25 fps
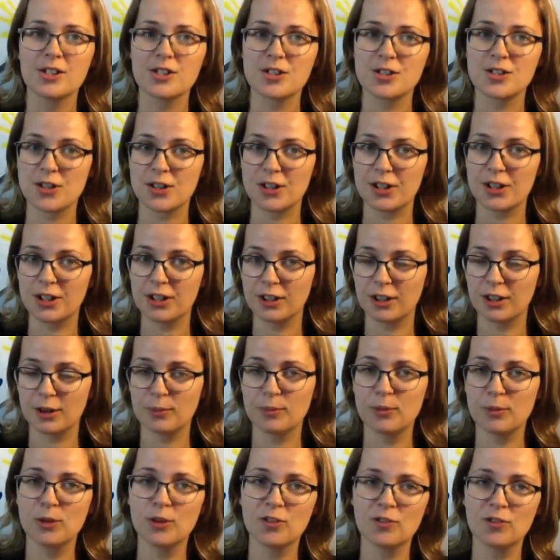
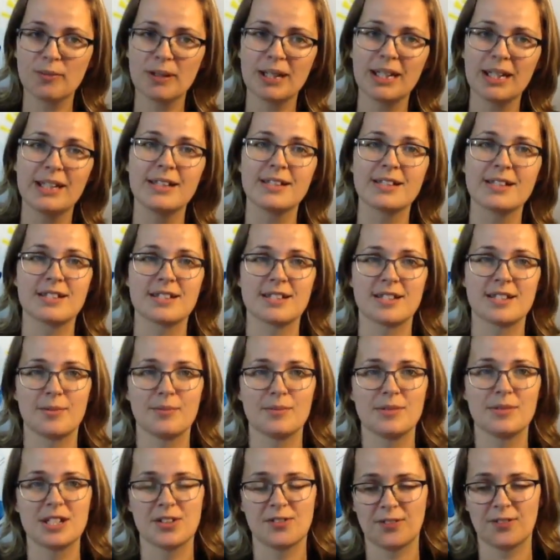circular movements,
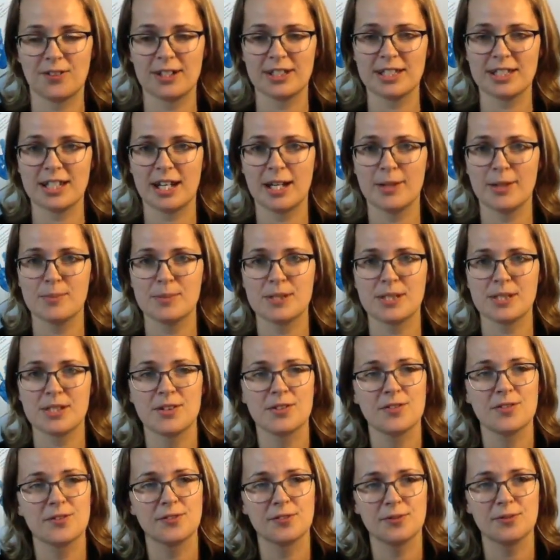some different types
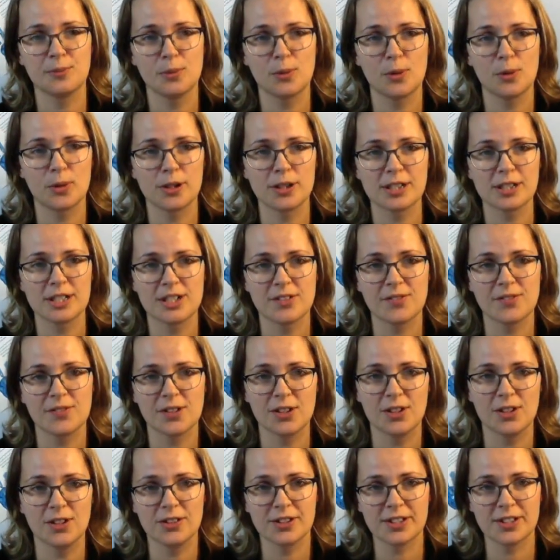of more
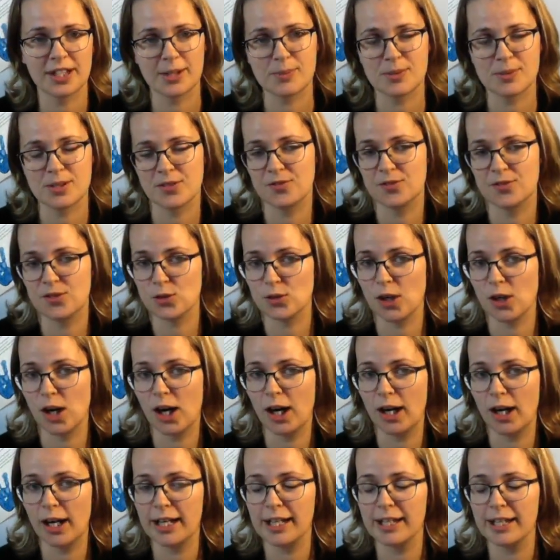difficult types of
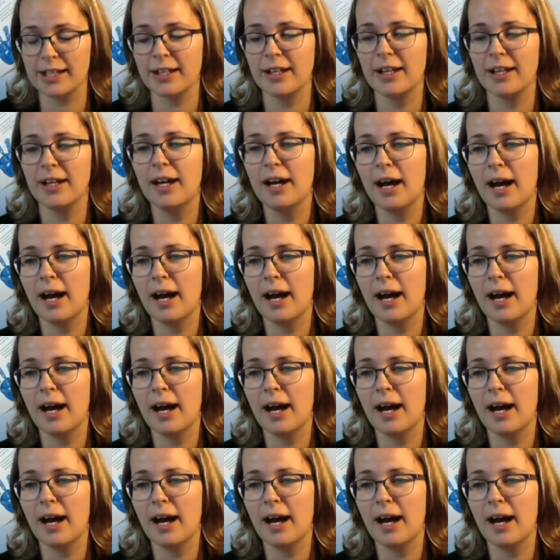drawing.